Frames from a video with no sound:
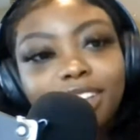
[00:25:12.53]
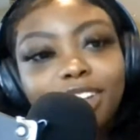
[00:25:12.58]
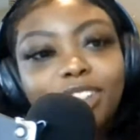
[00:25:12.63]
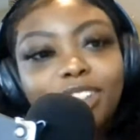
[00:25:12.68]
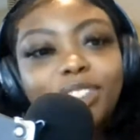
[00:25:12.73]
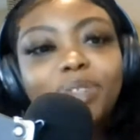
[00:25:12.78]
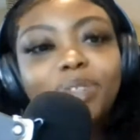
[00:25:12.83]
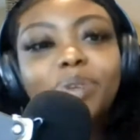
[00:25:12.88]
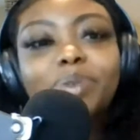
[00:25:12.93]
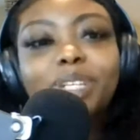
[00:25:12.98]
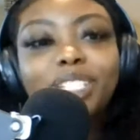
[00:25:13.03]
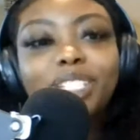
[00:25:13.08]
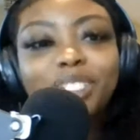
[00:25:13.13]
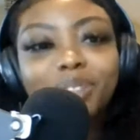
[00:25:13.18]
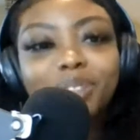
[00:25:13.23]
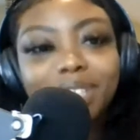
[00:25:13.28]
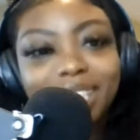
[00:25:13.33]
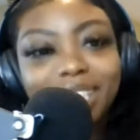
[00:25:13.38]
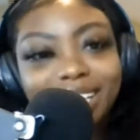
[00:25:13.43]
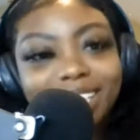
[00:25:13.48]
You're doing
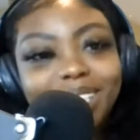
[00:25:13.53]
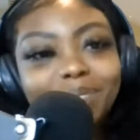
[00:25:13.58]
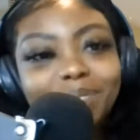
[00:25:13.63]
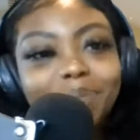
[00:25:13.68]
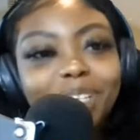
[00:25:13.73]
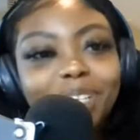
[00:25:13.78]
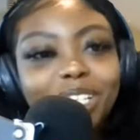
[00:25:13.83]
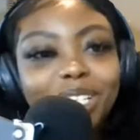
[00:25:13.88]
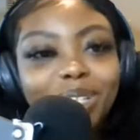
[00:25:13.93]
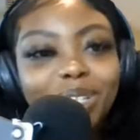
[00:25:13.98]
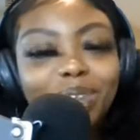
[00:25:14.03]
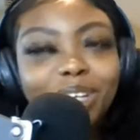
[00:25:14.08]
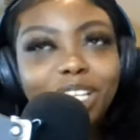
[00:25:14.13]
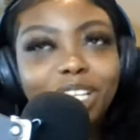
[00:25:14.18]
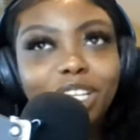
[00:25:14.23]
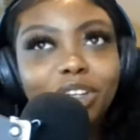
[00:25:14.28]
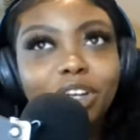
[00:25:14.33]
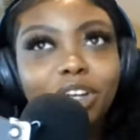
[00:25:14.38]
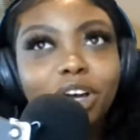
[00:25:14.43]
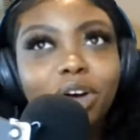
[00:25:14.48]
what you need to be
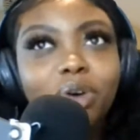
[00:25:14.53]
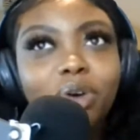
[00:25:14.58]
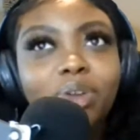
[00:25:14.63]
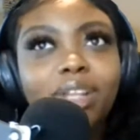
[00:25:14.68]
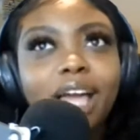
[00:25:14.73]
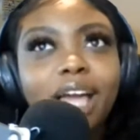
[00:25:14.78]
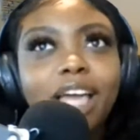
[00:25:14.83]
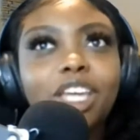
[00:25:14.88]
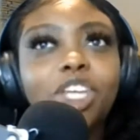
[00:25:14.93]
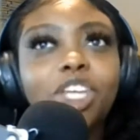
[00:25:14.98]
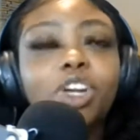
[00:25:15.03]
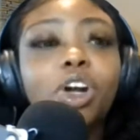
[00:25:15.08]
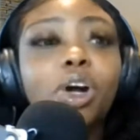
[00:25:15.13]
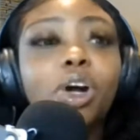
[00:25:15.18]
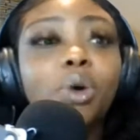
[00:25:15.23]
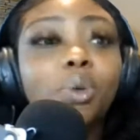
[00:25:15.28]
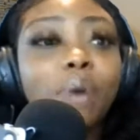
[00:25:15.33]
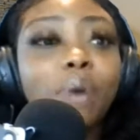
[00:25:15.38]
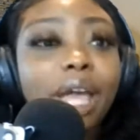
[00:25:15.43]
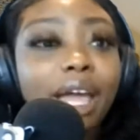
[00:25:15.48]
doing, like, you're
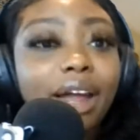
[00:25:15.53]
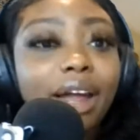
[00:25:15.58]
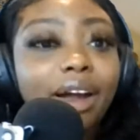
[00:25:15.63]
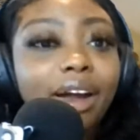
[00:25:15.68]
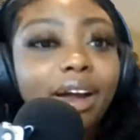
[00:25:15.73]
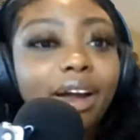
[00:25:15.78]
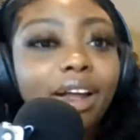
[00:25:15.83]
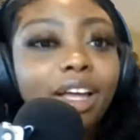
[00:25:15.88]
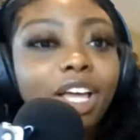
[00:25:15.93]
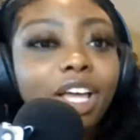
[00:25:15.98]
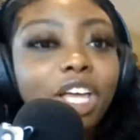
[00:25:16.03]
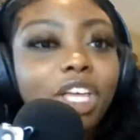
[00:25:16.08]
aware.